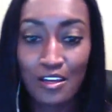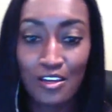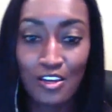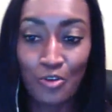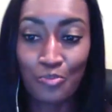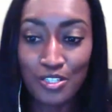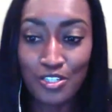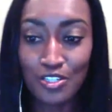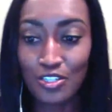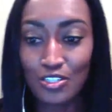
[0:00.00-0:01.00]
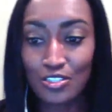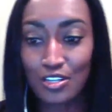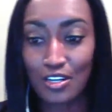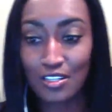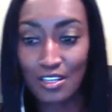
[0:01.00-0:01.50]
pictures
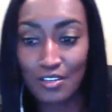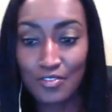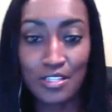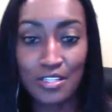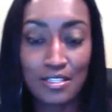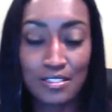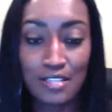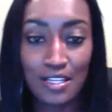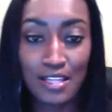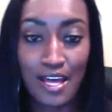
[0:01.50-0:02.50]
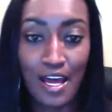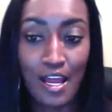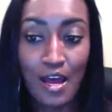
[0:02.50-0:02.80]
or GIFs and things like that,